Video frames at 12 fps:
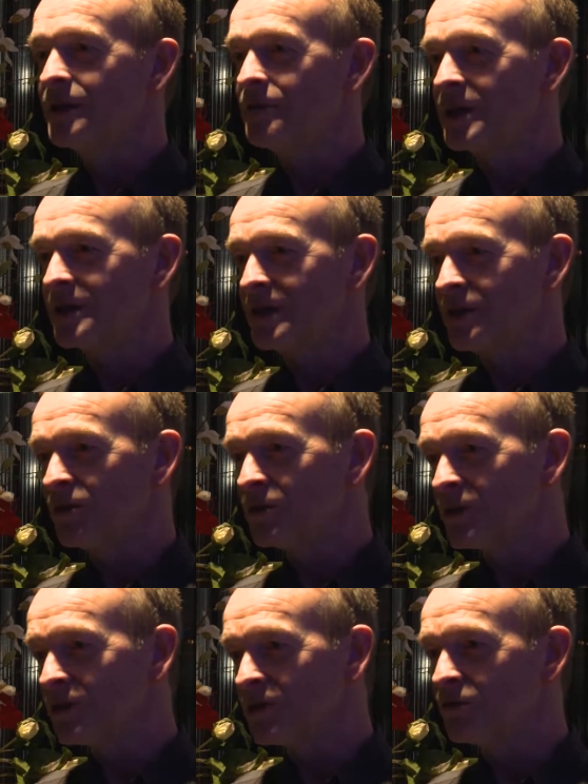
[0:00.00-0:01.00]
But in
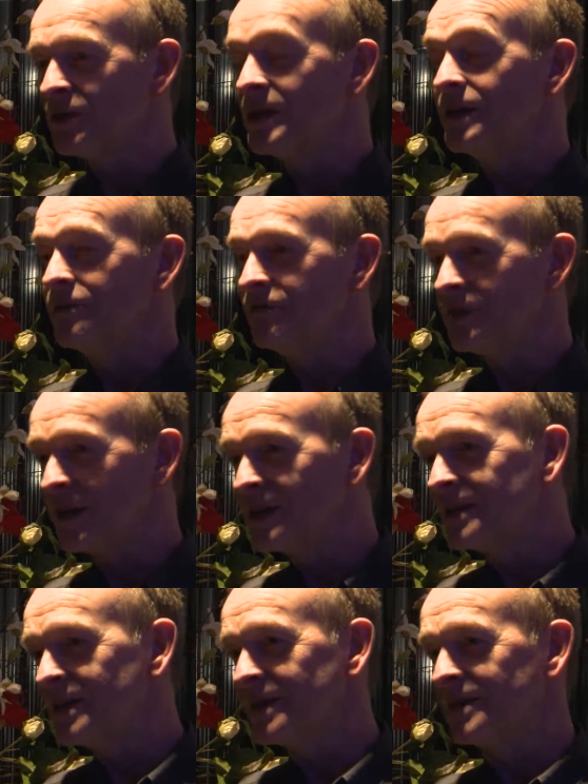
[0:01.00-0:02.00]
order to really
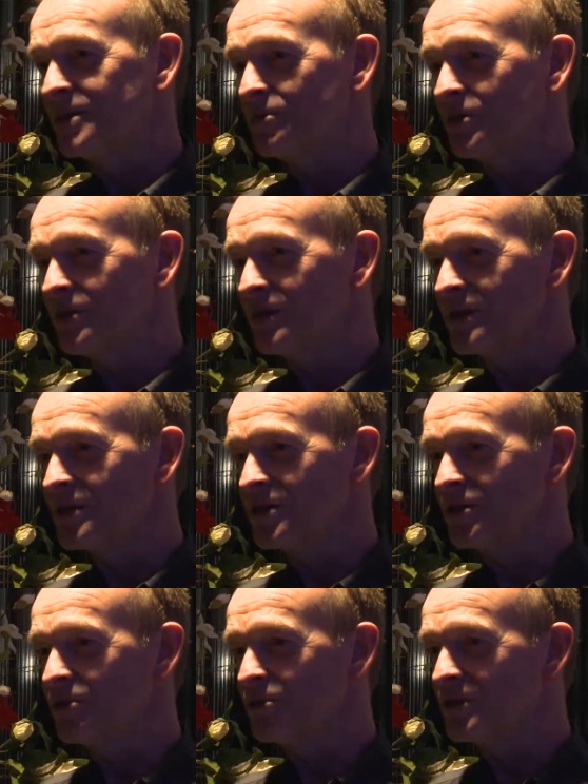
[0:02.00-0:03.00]
validate these models,
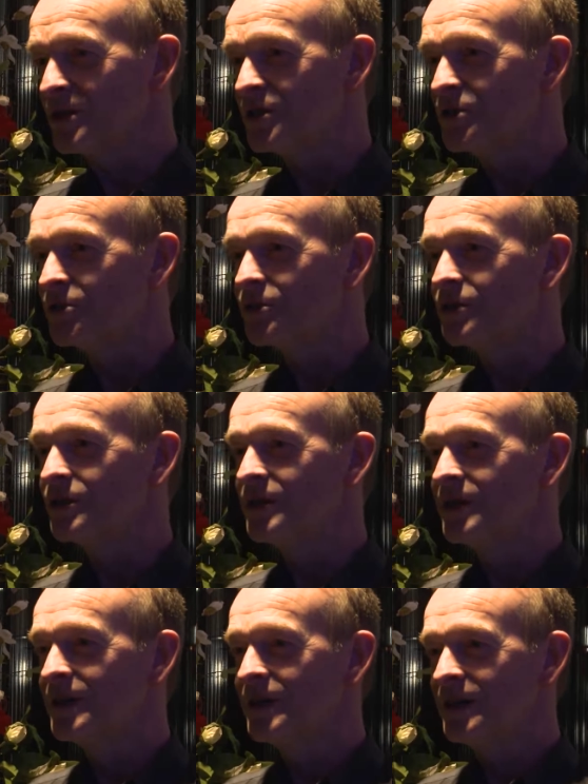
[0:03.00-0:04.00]
so to be sure
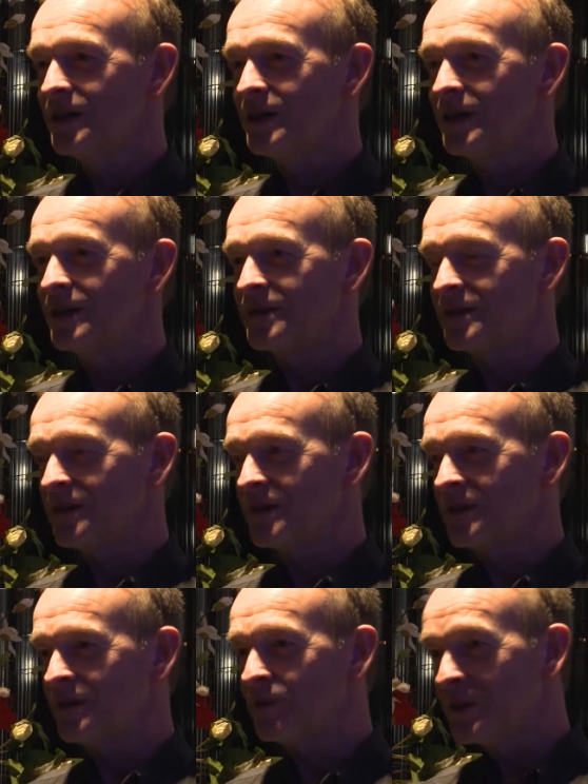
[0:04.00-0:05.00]
that
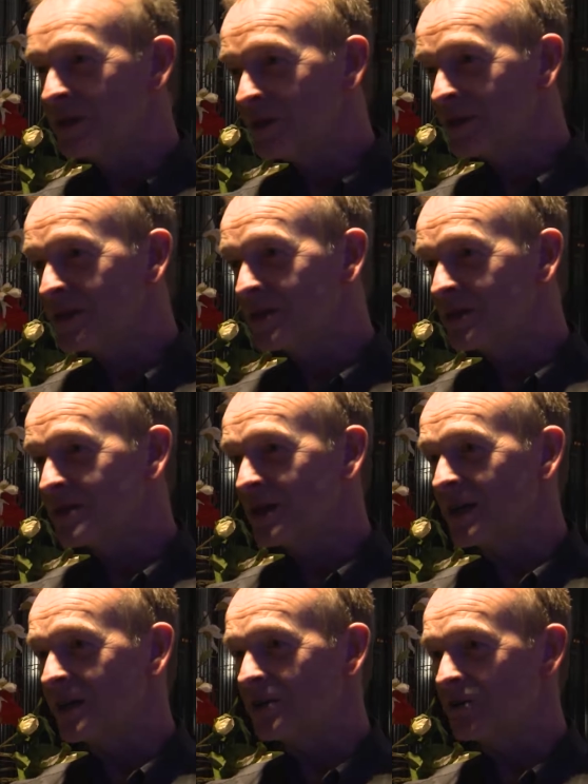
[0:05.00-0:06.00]
the predictions
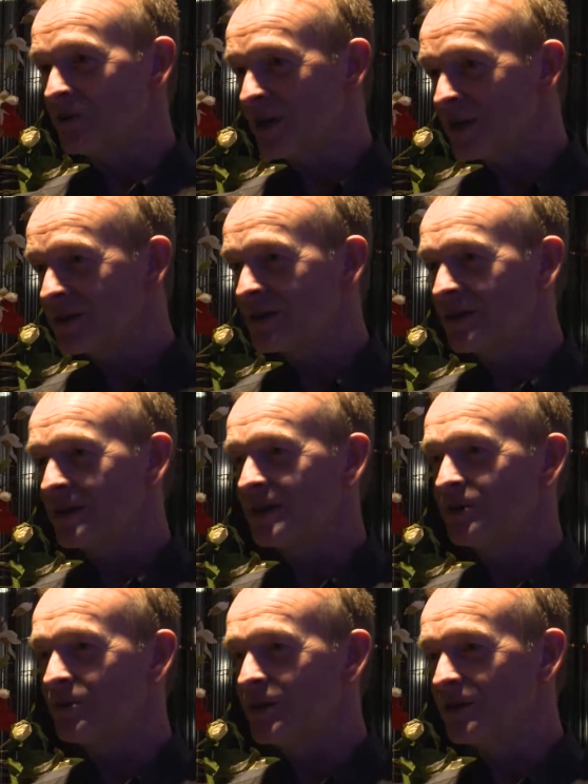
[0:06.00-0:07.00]
are correct and
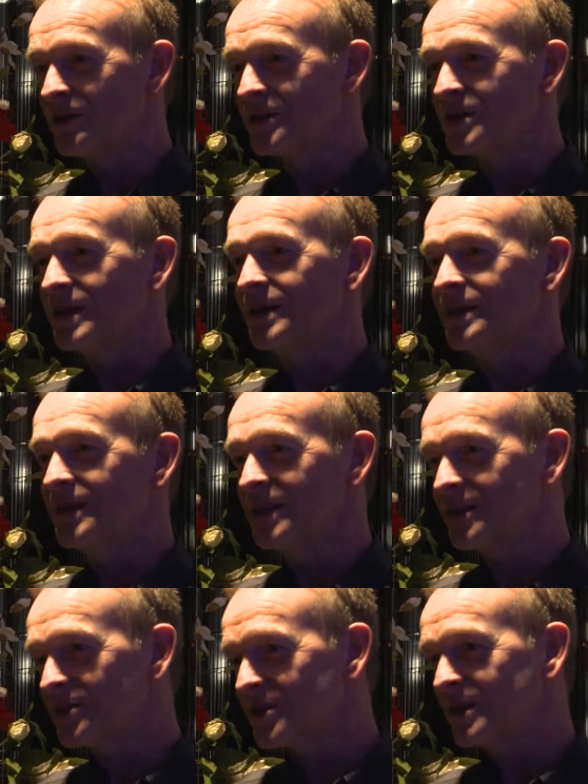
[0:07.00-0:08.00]
that we understand the
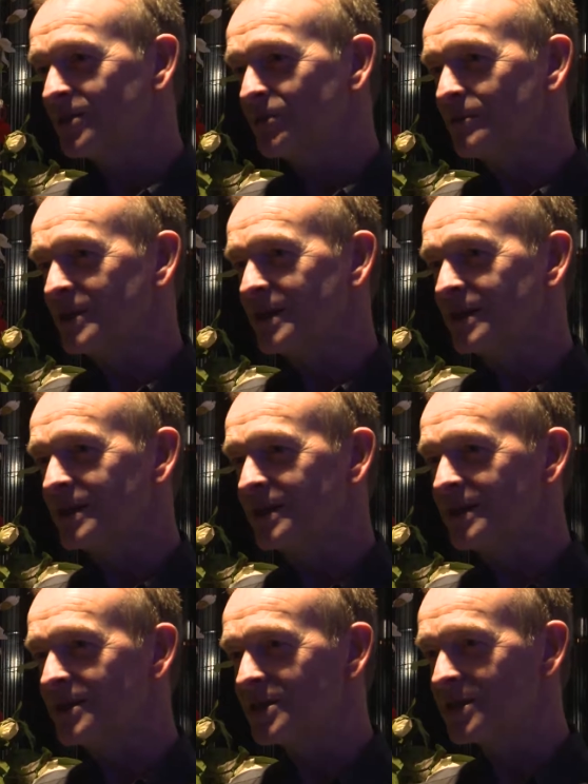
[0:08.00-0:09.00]
errors that we make in
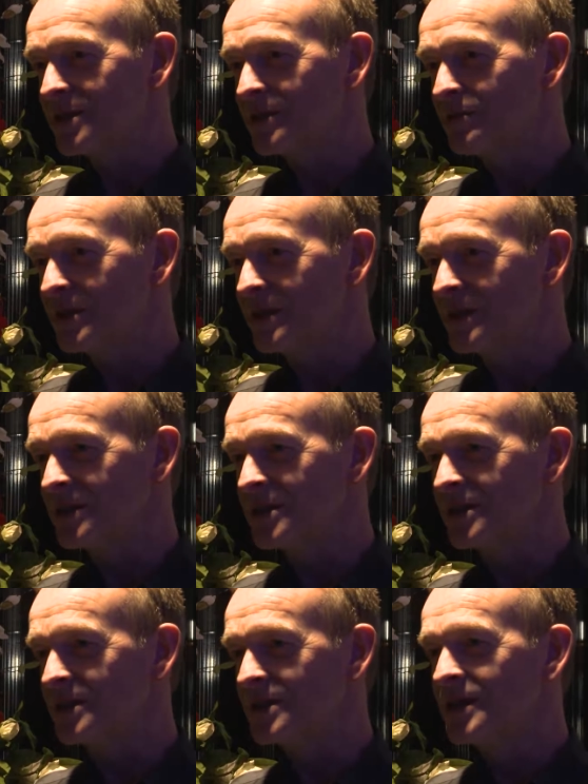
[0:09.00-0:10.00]
these
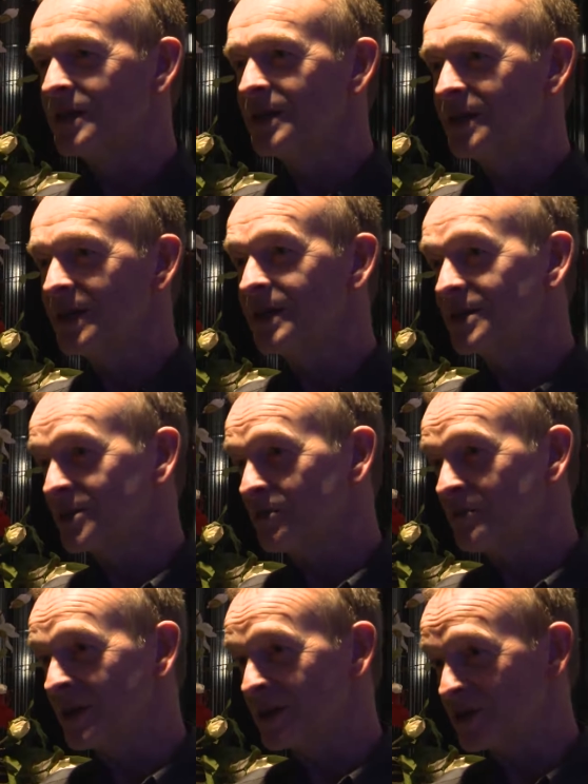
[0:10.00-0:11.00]
predictions, that is the
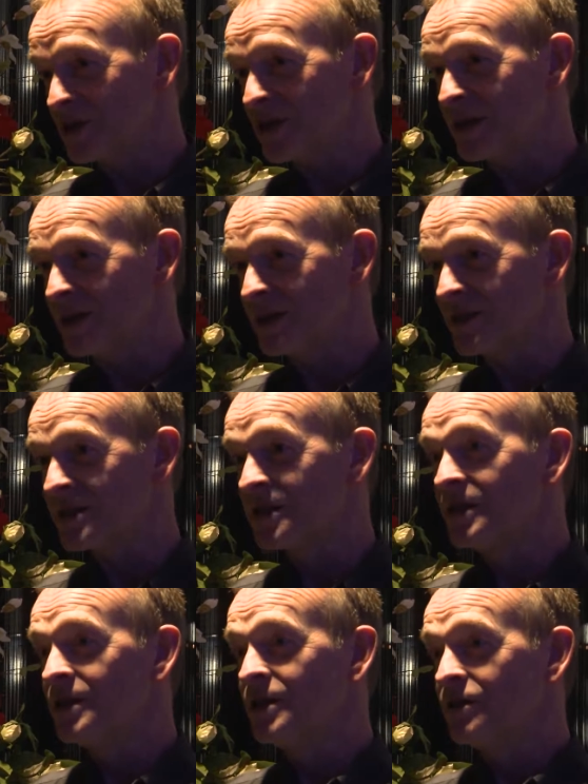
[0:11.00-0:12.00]
biggest challenge
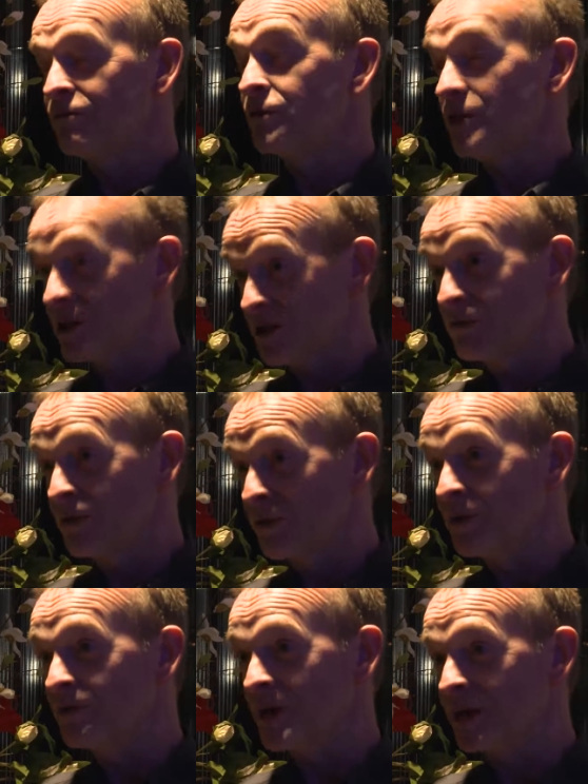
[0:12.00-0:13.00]
for us from
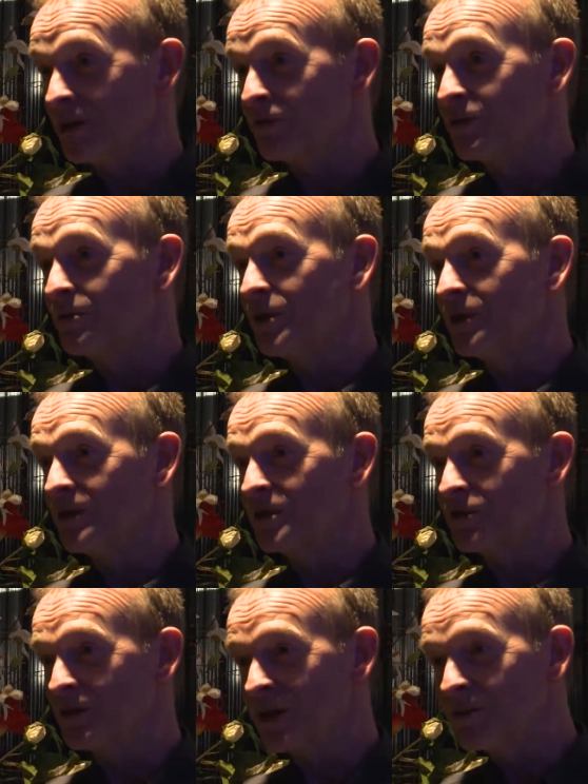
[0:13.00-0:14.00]
the part of the modelers.
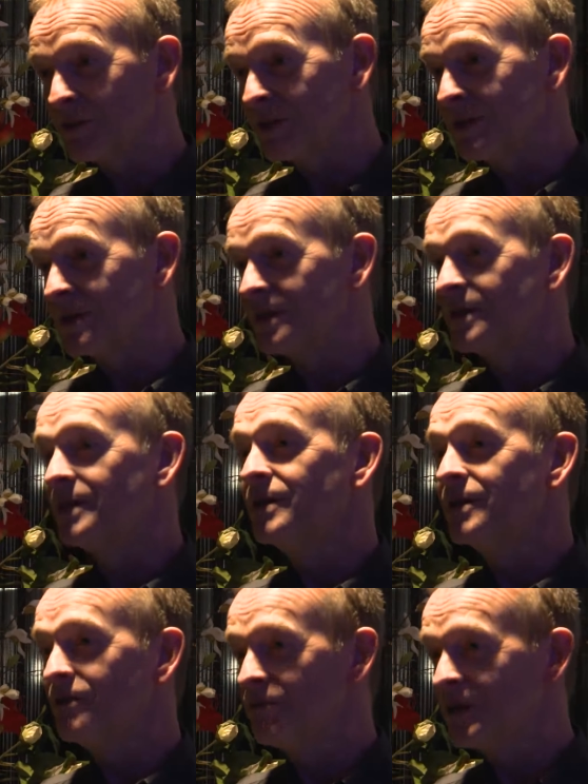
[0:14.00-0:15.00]
For that we need
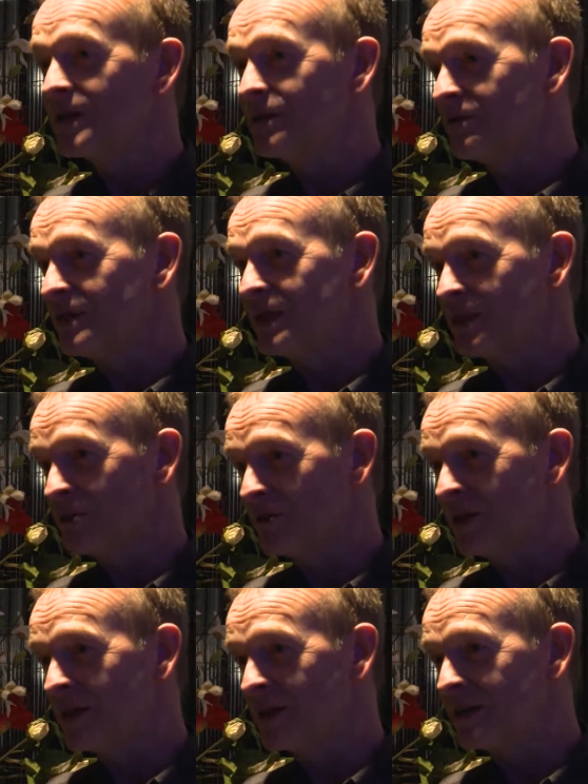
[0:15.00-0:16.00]
very, very good
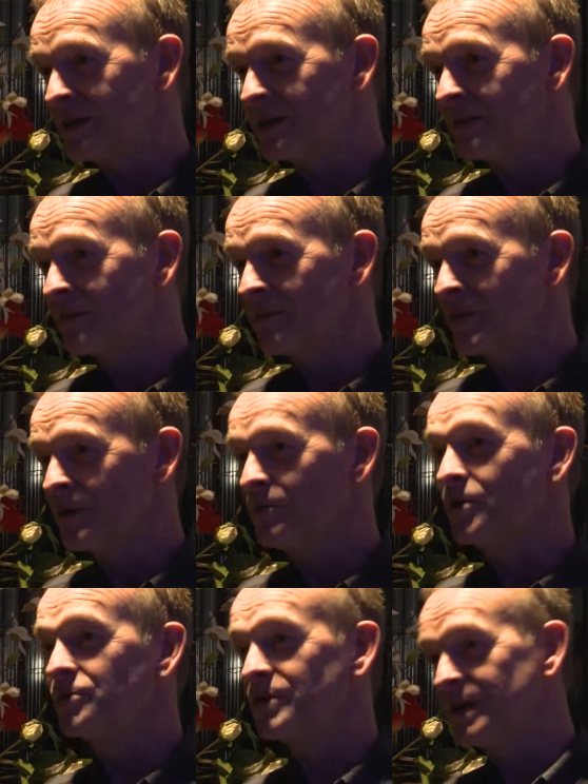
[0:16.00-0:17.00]
data,
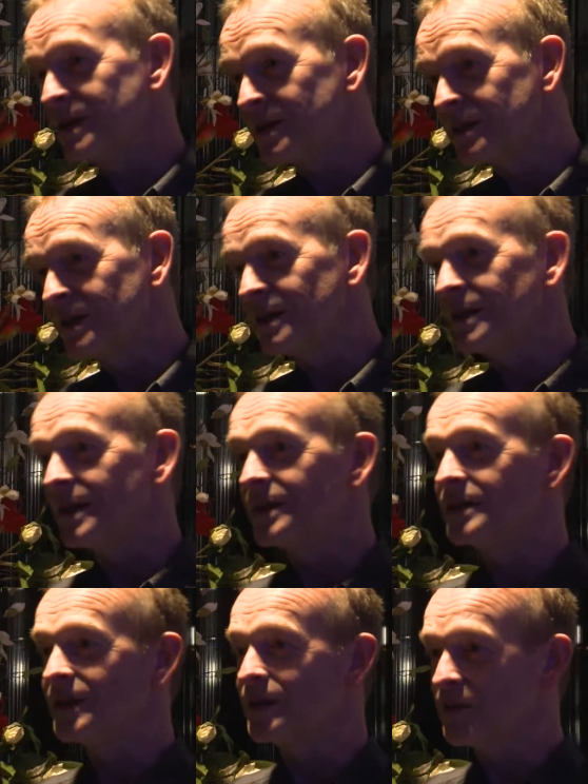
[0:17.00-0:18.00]
both clinical
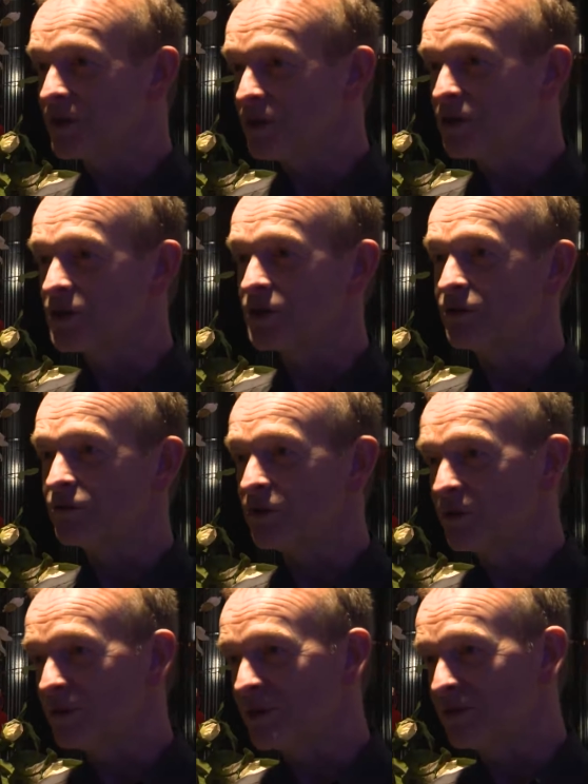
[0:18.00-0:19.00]
data but also
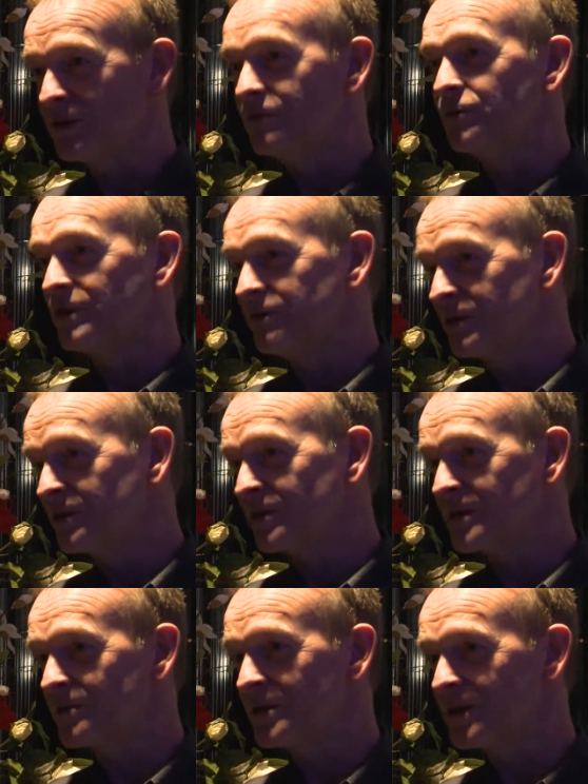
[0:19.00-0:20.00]
from in vivo, in vitro
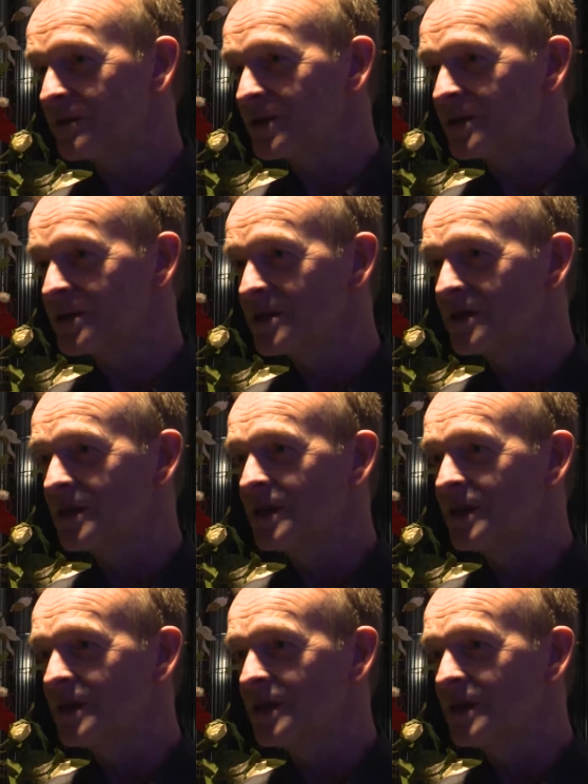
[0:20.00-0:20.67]
experiments.